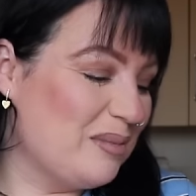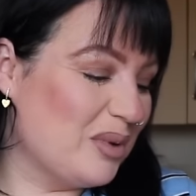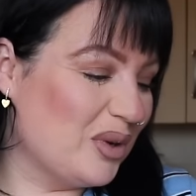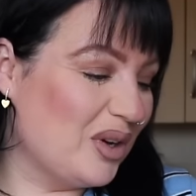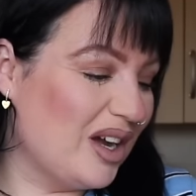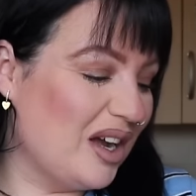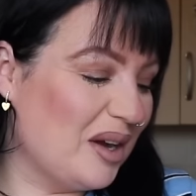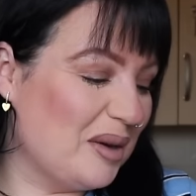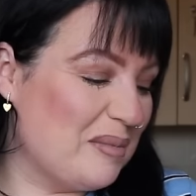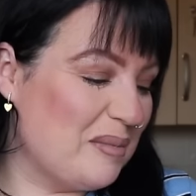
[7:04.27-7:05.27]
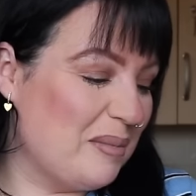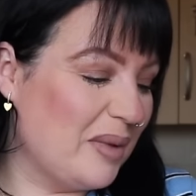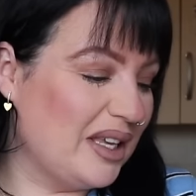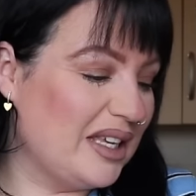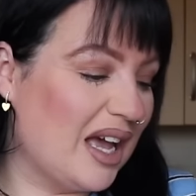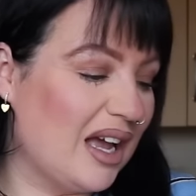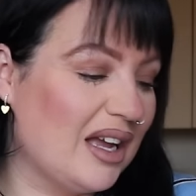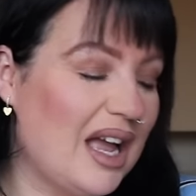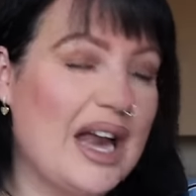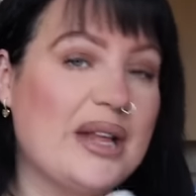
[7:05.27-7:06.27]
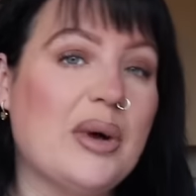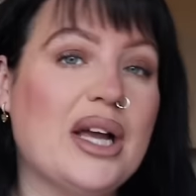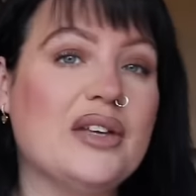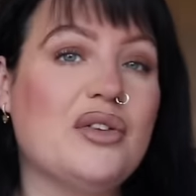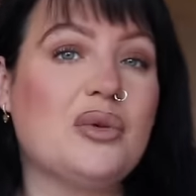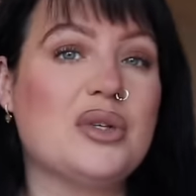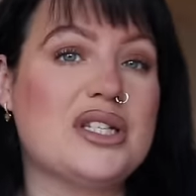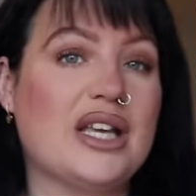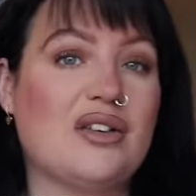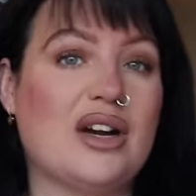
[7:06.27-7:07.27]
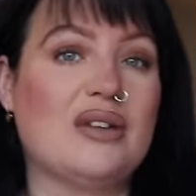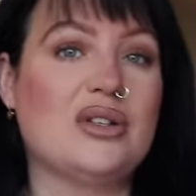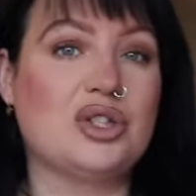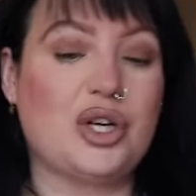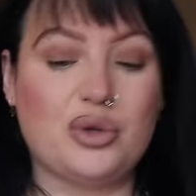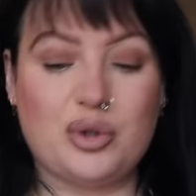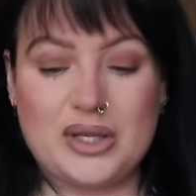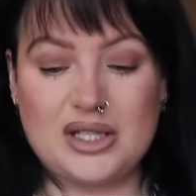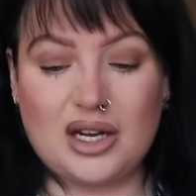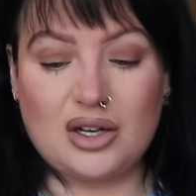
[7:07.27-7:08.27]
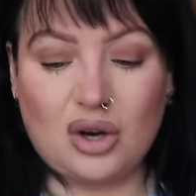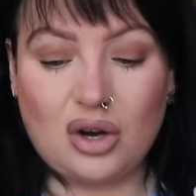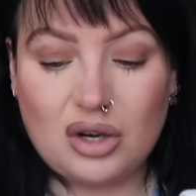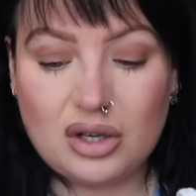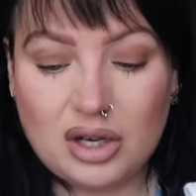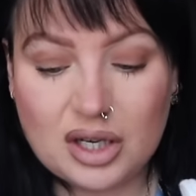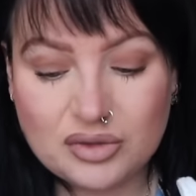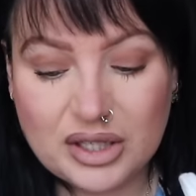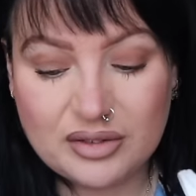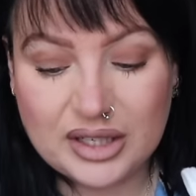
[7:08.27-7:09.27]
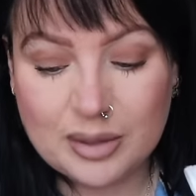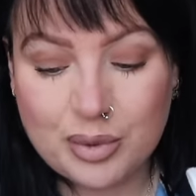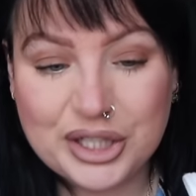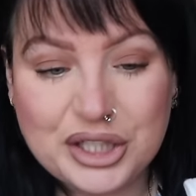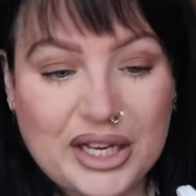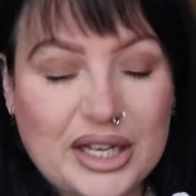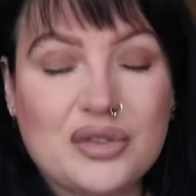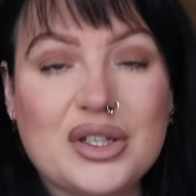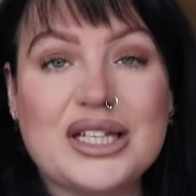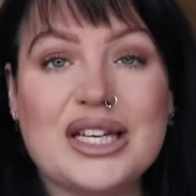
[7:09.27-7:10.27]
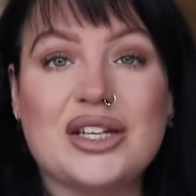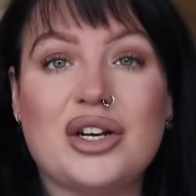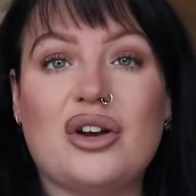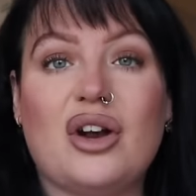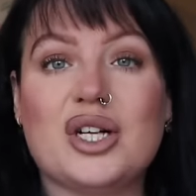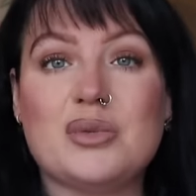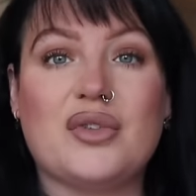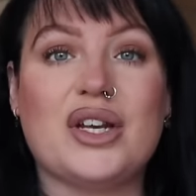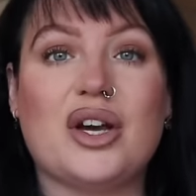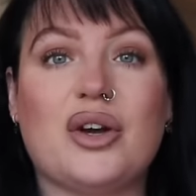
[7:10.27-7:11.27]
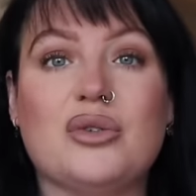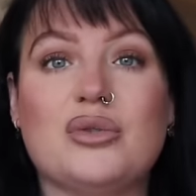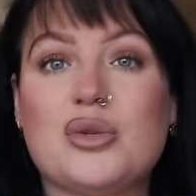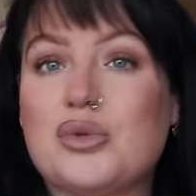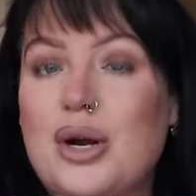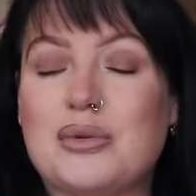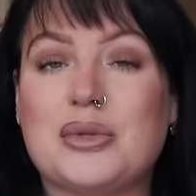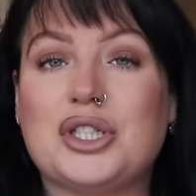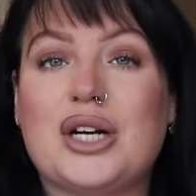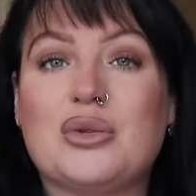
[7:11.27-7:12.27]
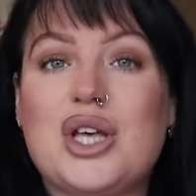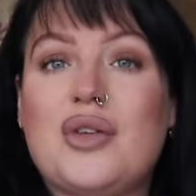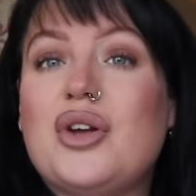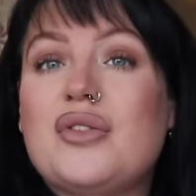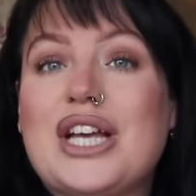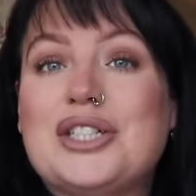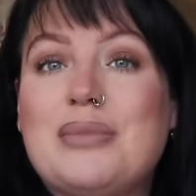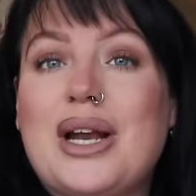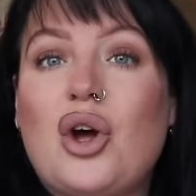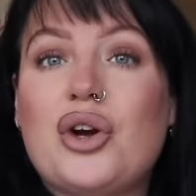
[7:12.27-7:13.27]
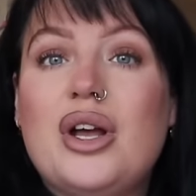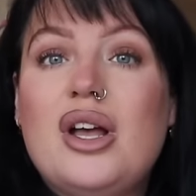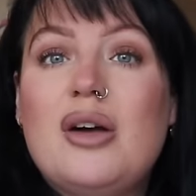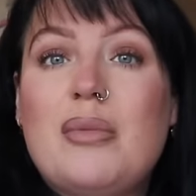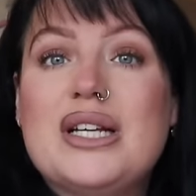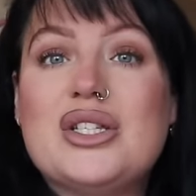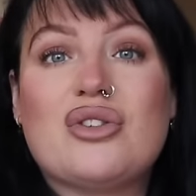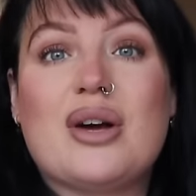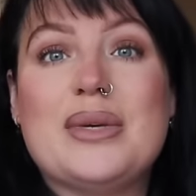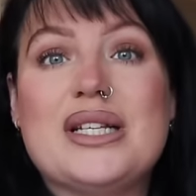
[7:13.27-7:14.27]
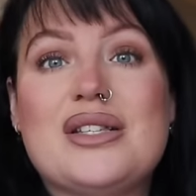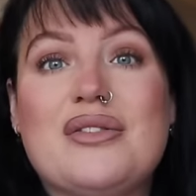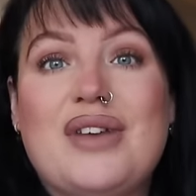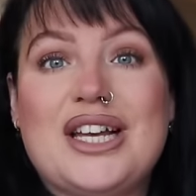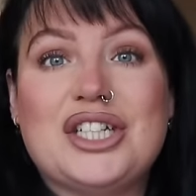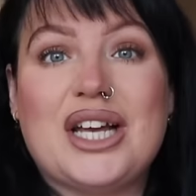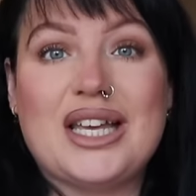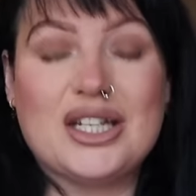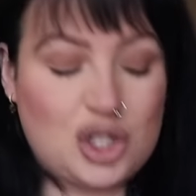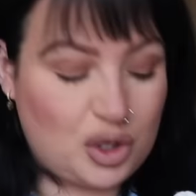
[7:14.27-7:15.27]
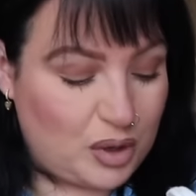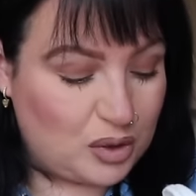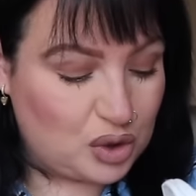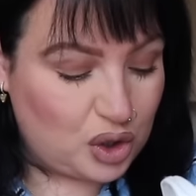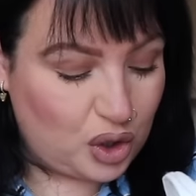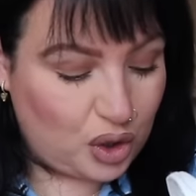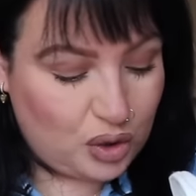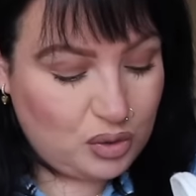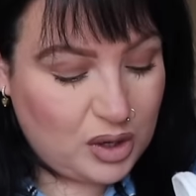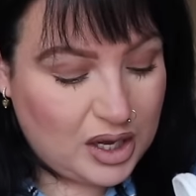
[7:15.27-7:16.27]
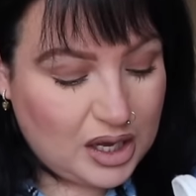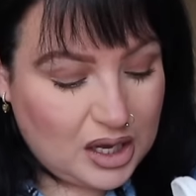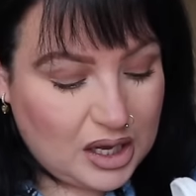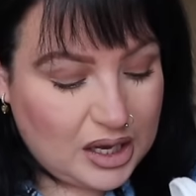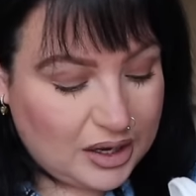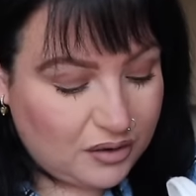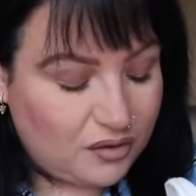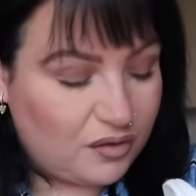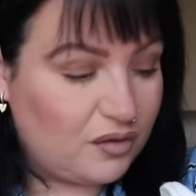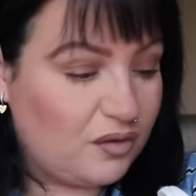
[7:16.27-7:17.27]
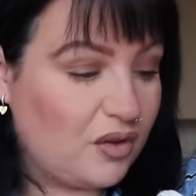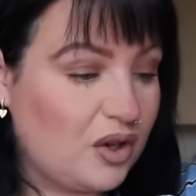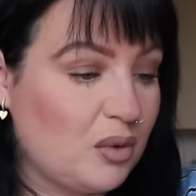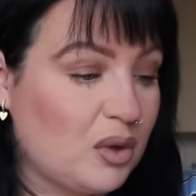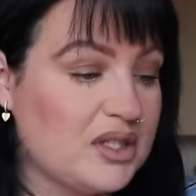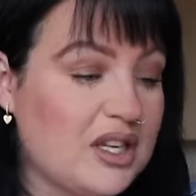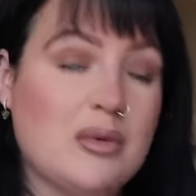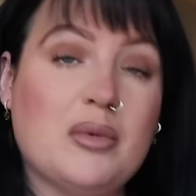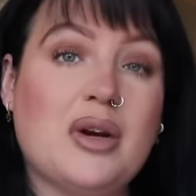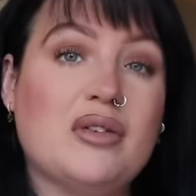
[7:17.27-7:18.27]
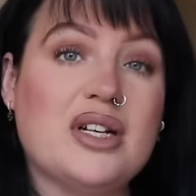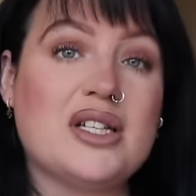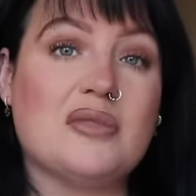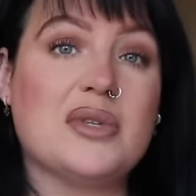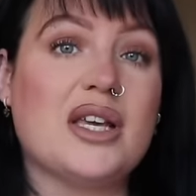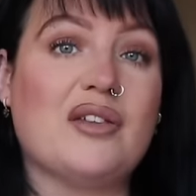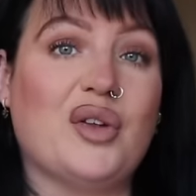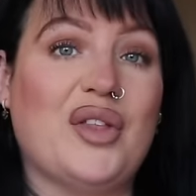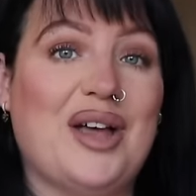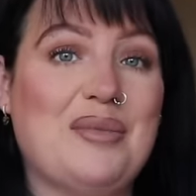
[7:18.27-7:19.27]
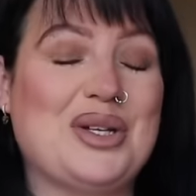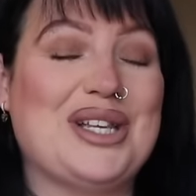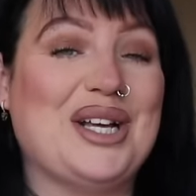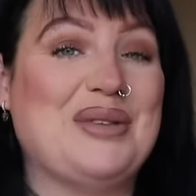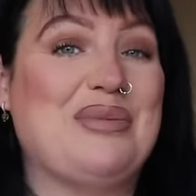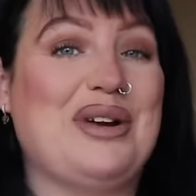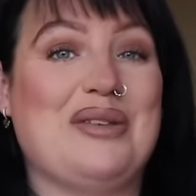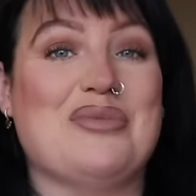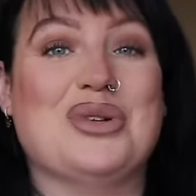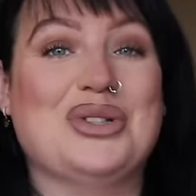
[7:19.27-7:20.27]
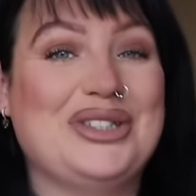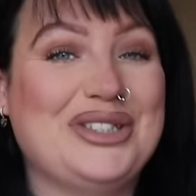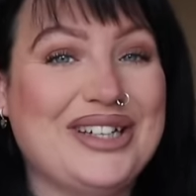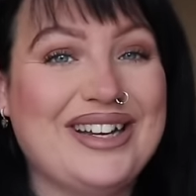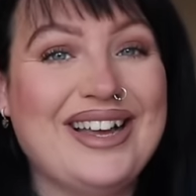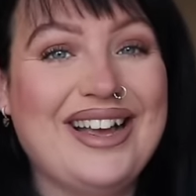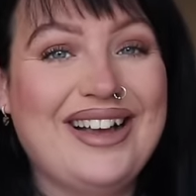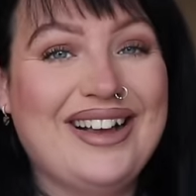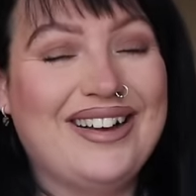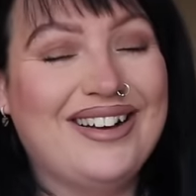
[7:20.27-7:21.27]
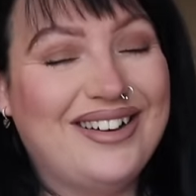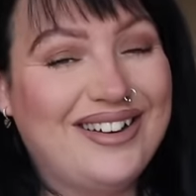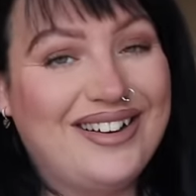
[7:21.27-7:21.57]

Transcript: But yeah, anyway, if you do want to stick around, I'll show you all the bits that I got. I'd really, really appreciate it if you did, you know, like my video, subscribe to my channel, turn the notification bell on. My Instagram is FayeJay202 if you want to see me upload 3 times a year on there, because that is pretty much, I'm